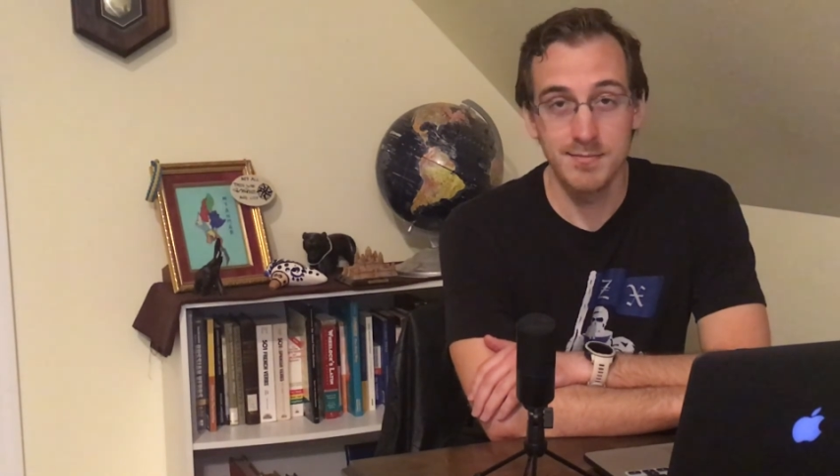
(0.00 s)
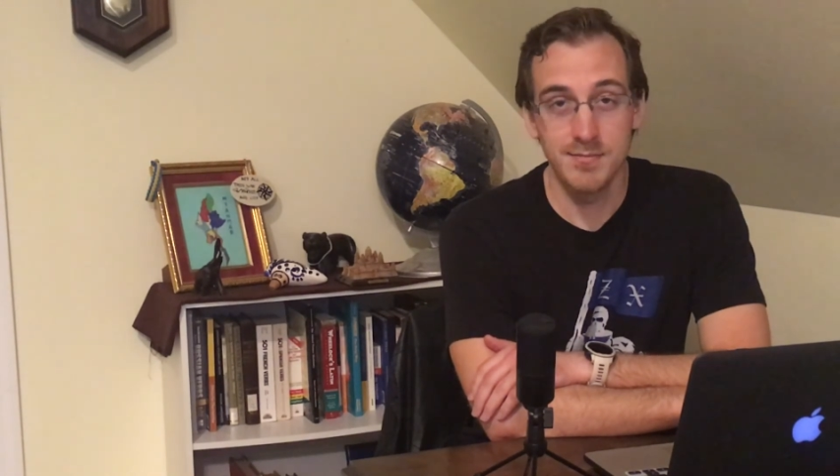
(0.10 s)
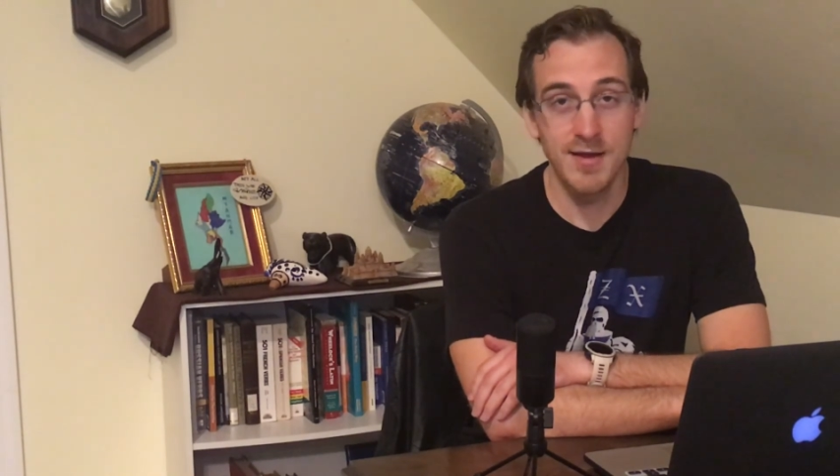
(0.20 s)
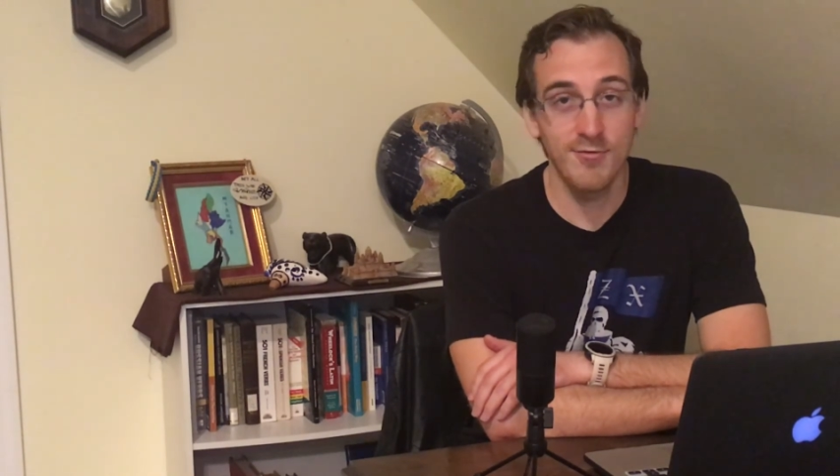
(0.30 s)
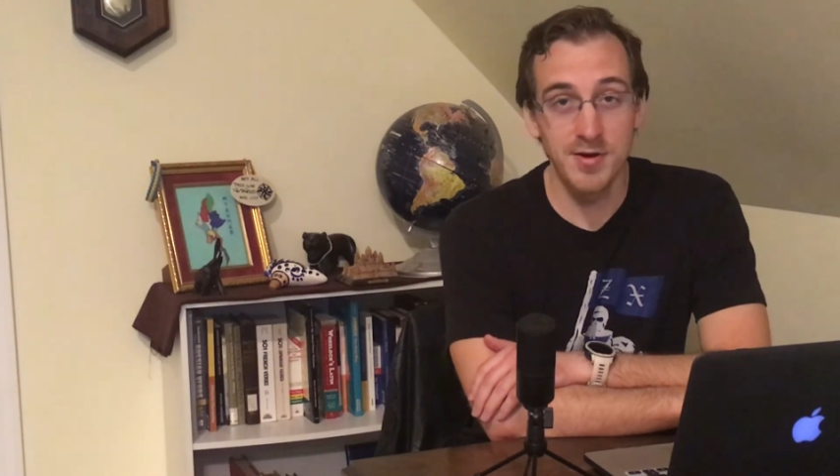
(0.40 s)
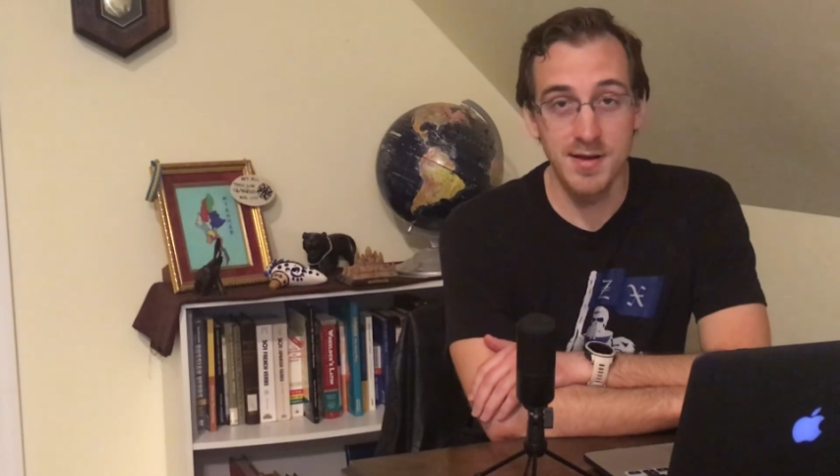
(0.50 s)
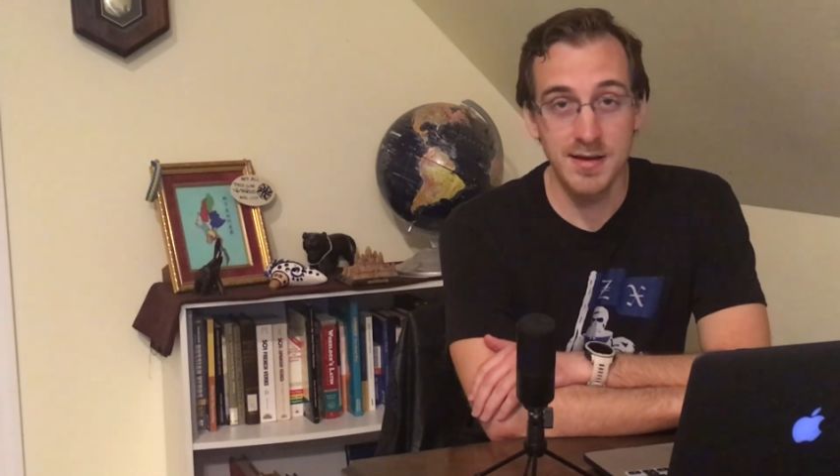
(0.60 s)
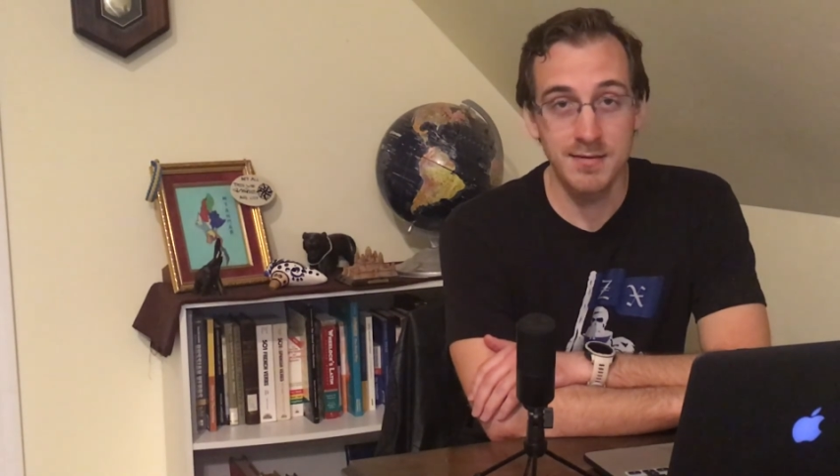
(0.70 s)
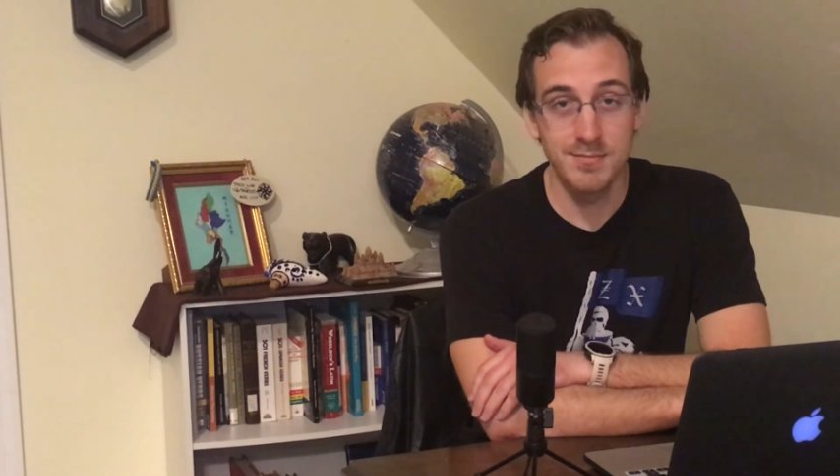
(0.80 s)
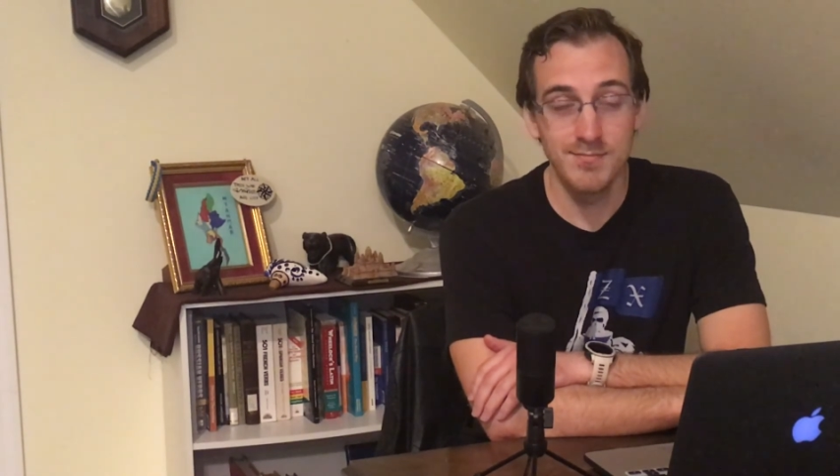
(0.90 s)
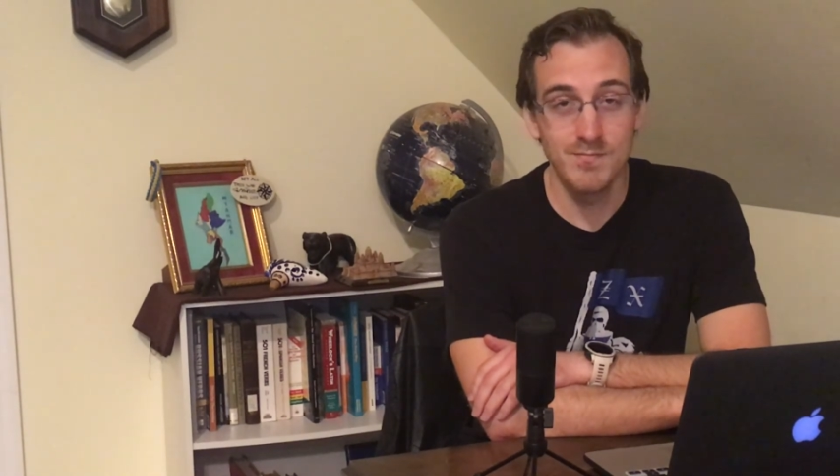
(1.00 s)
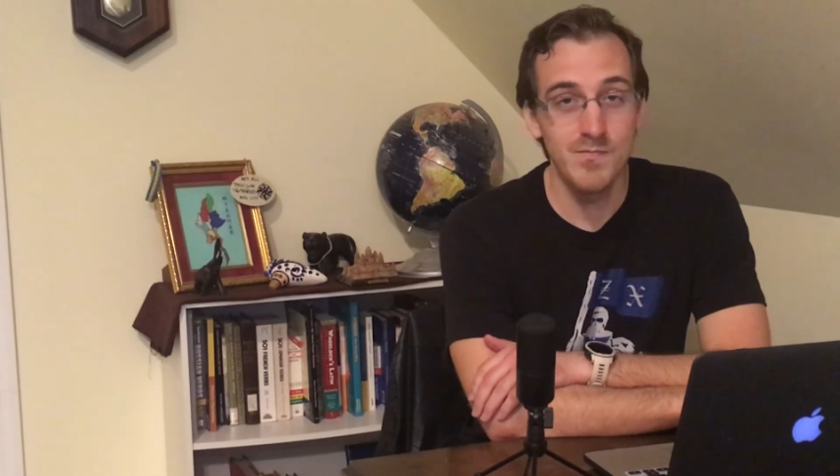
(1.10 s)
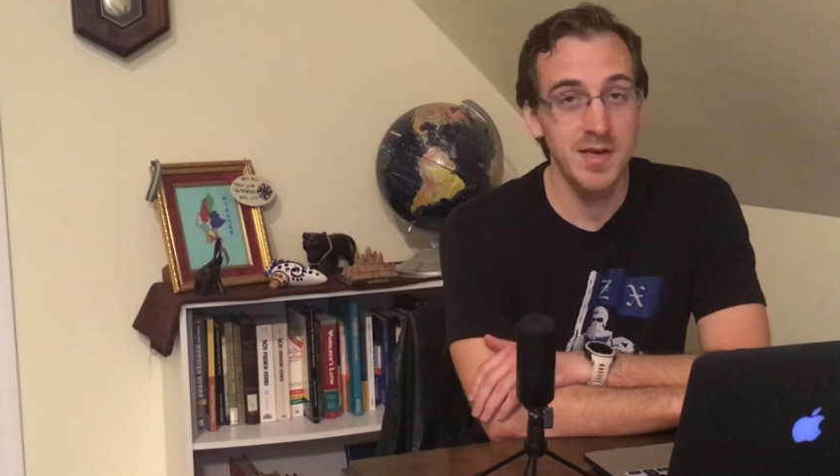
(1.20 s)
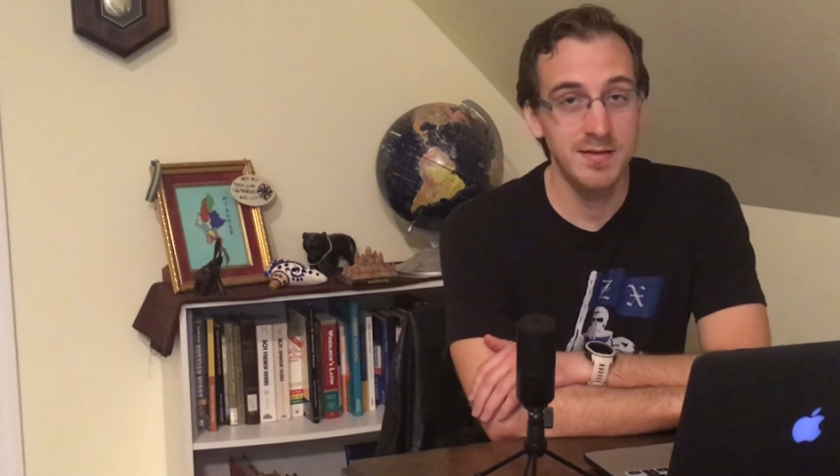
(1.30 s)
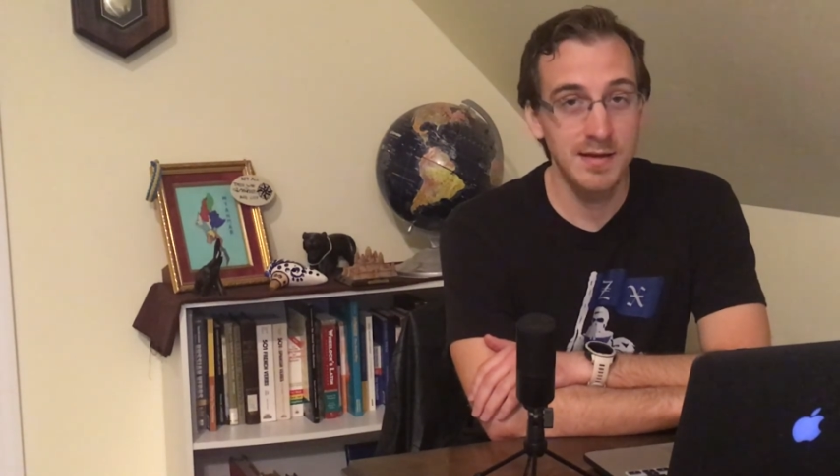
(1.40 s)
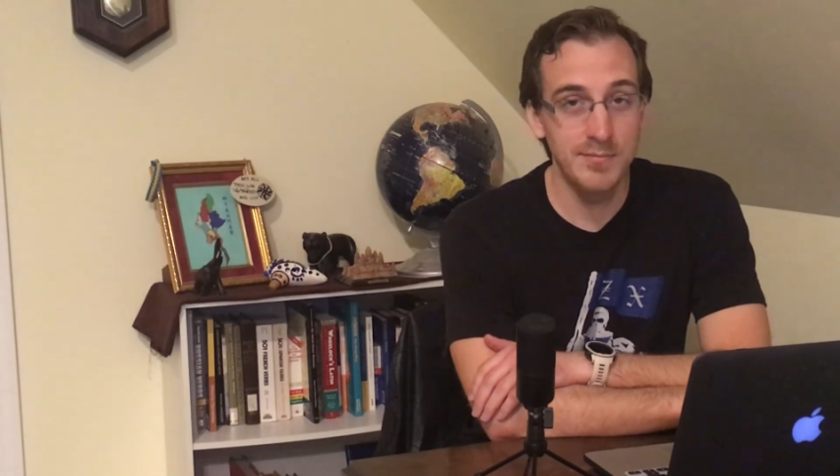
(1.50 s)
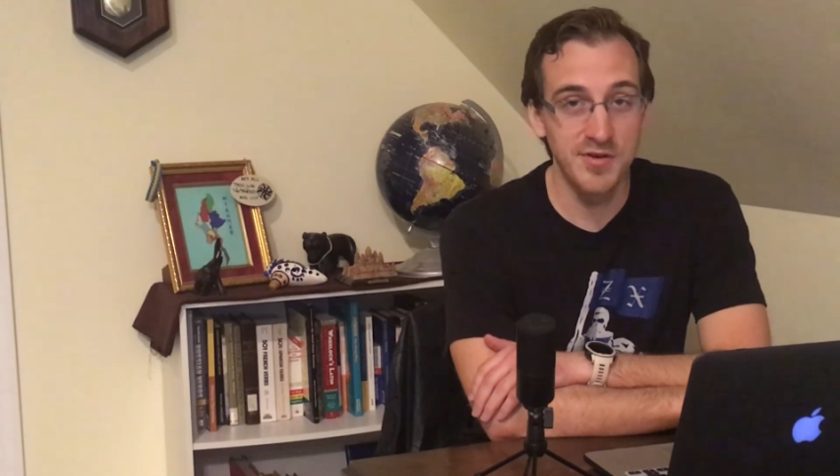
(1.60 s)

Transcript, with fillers: every day, many times a